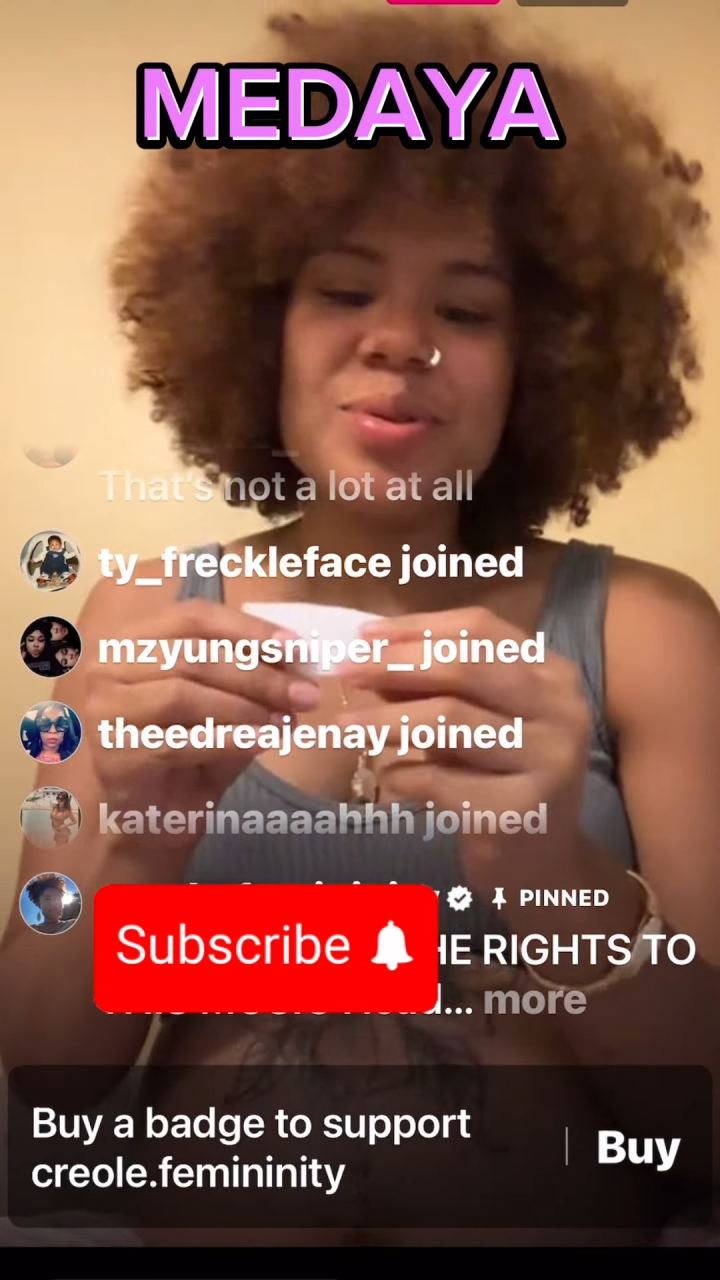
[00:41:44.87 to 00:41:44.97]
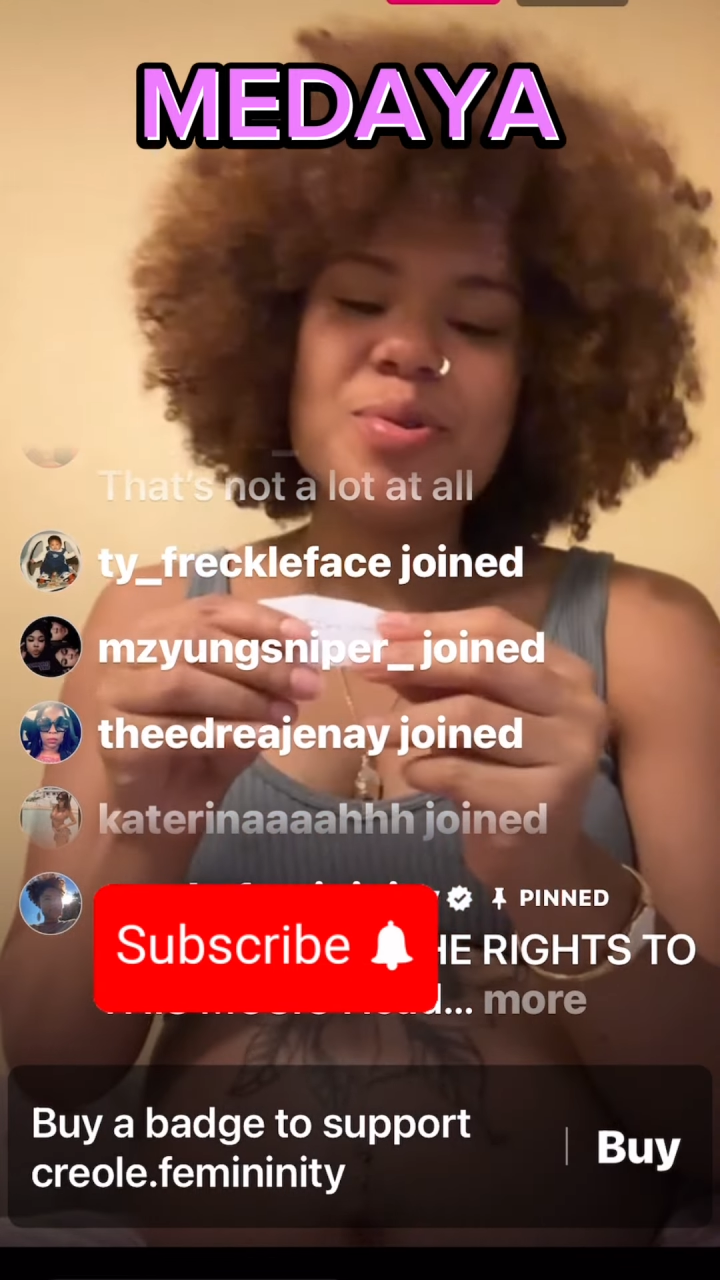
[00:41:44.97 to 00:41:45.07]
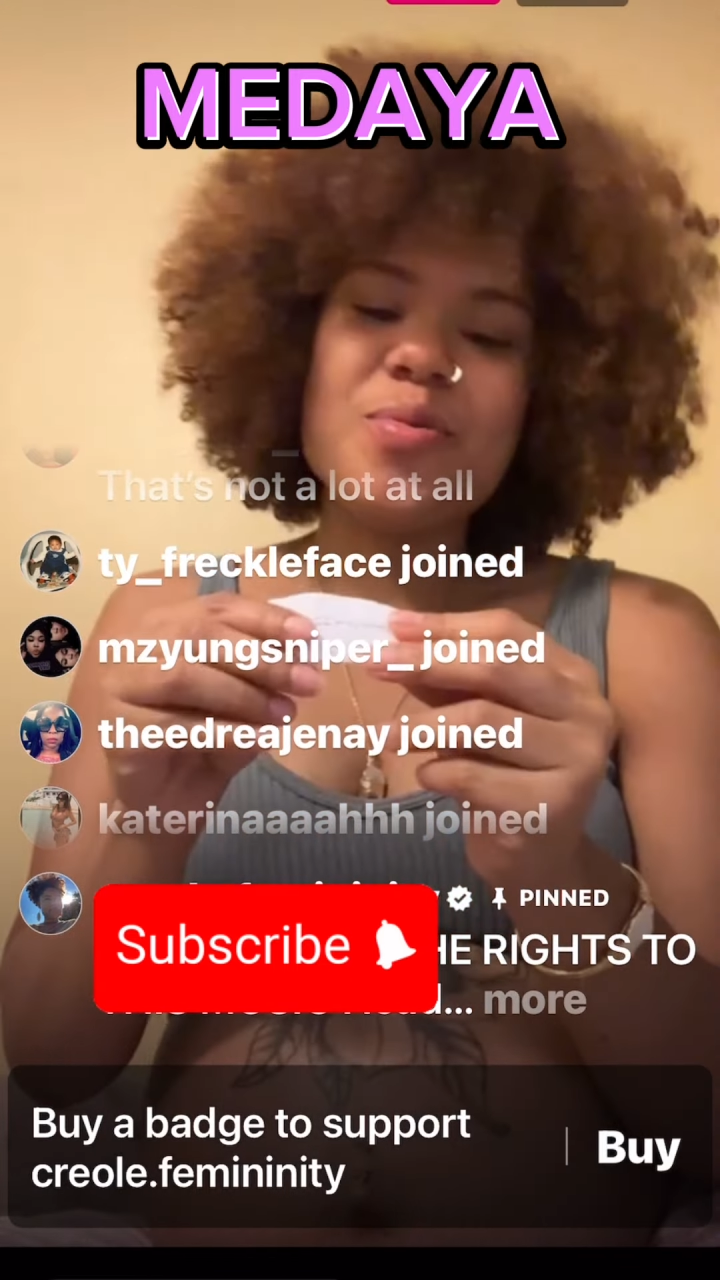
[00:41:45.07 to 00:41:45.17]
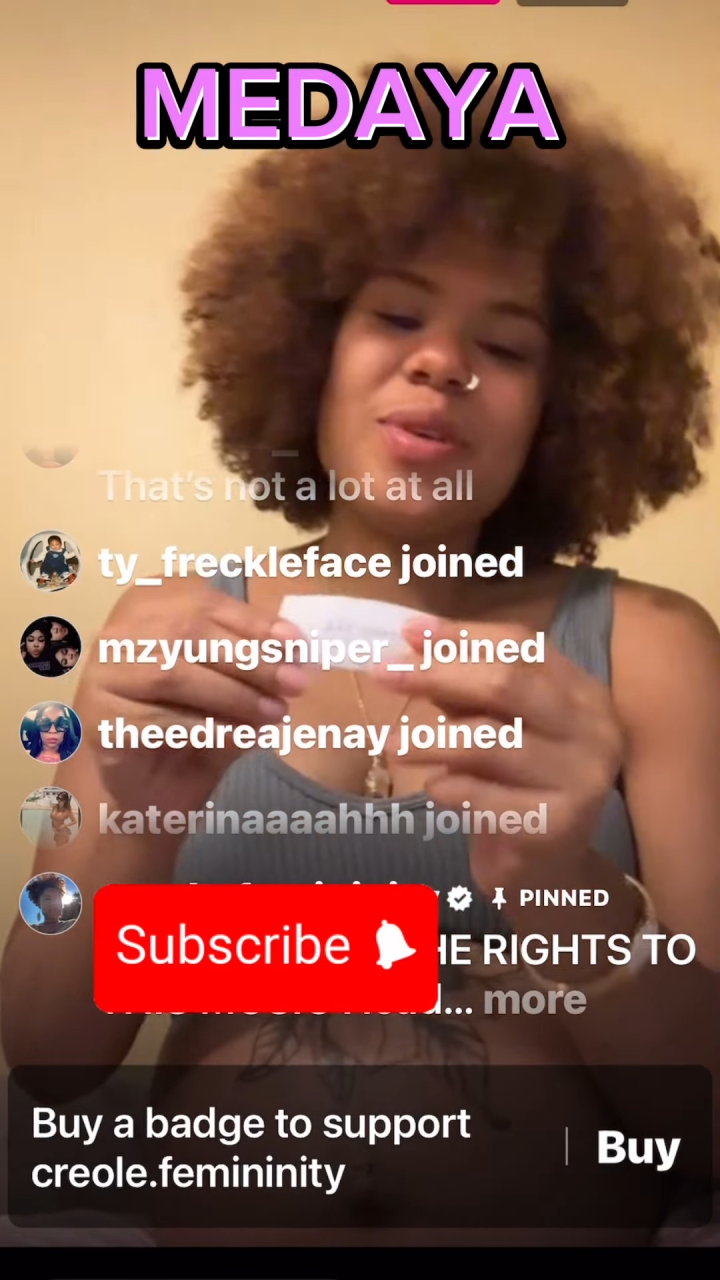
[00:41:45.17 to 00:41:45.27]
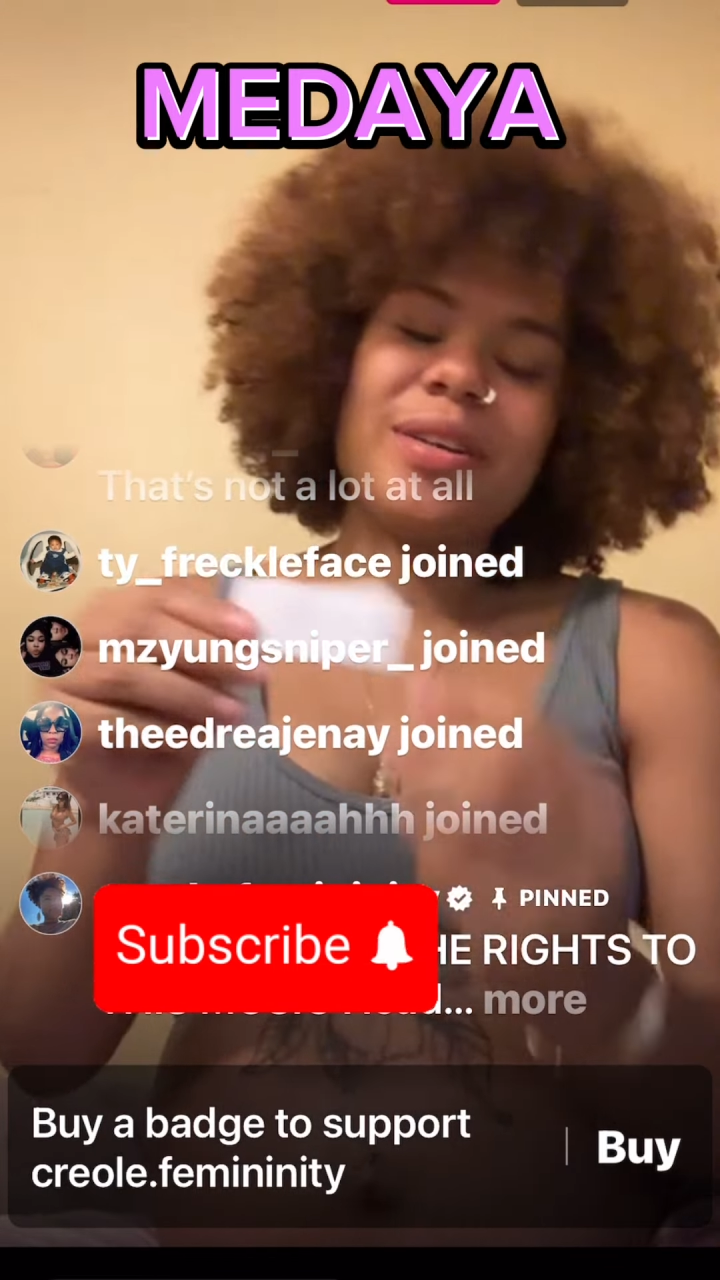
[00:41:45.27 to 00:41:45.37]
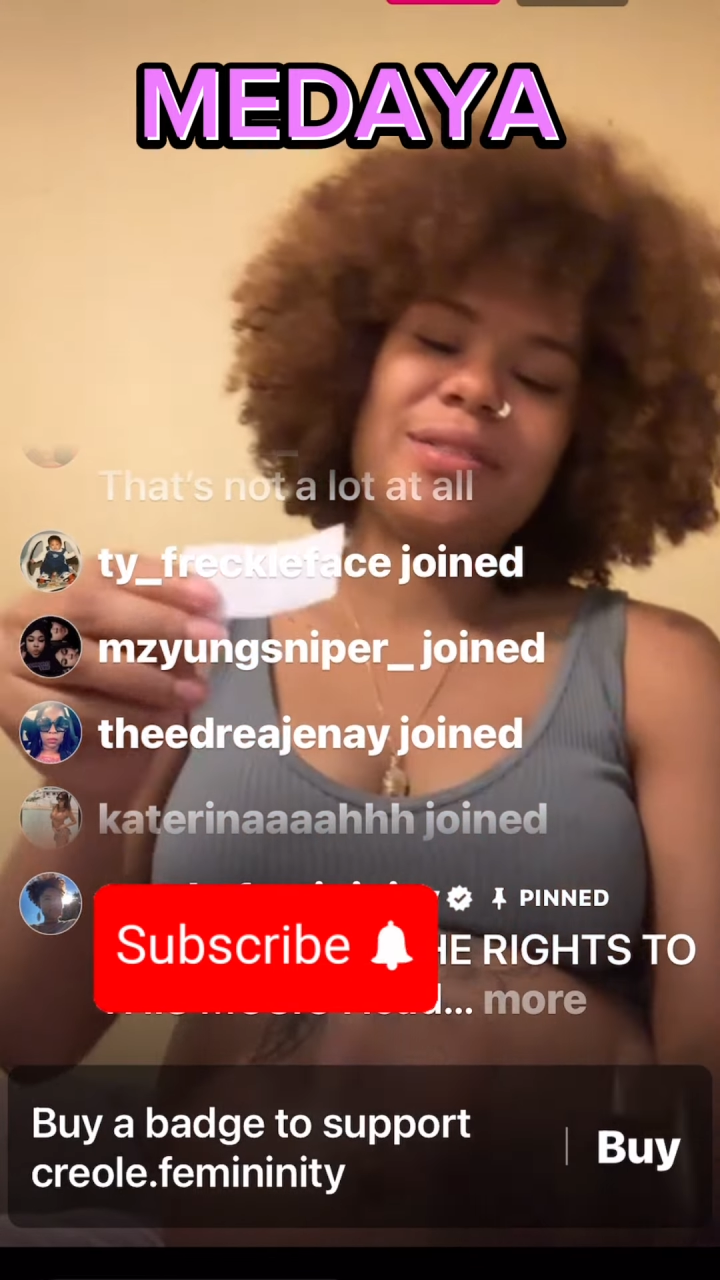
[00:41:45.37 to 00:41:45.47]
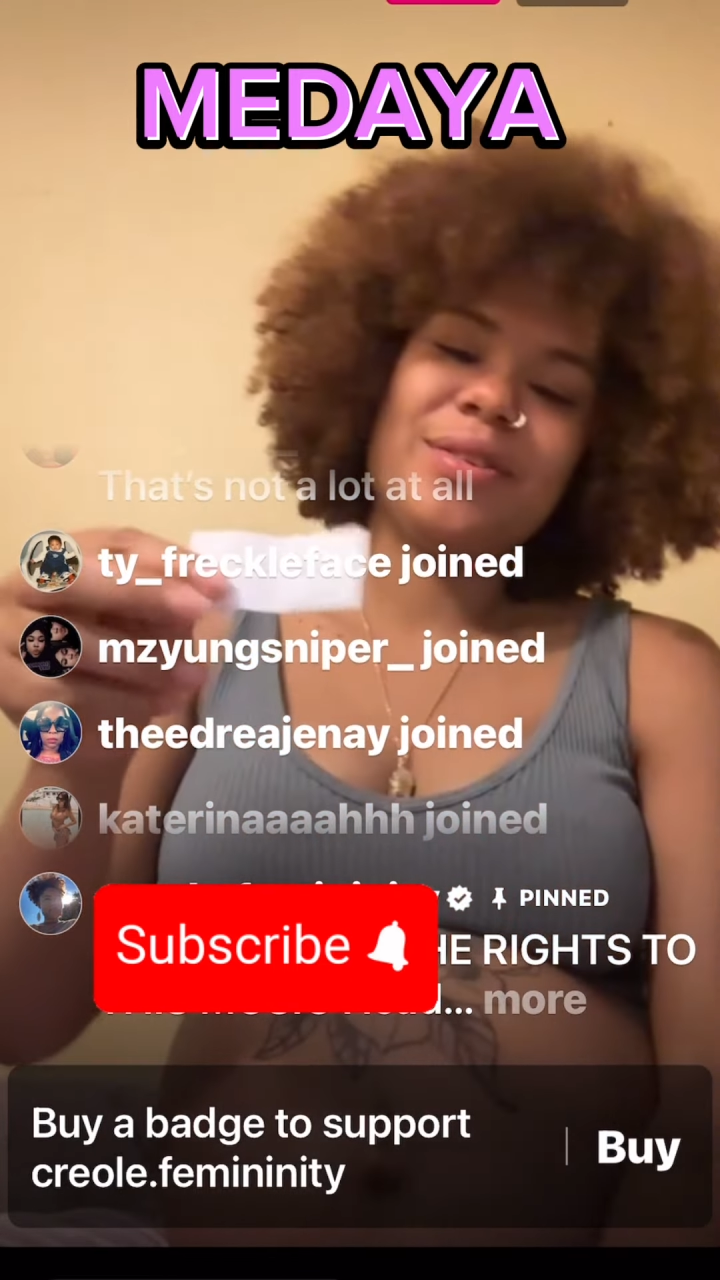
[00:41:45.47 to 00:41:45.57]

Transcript: You won,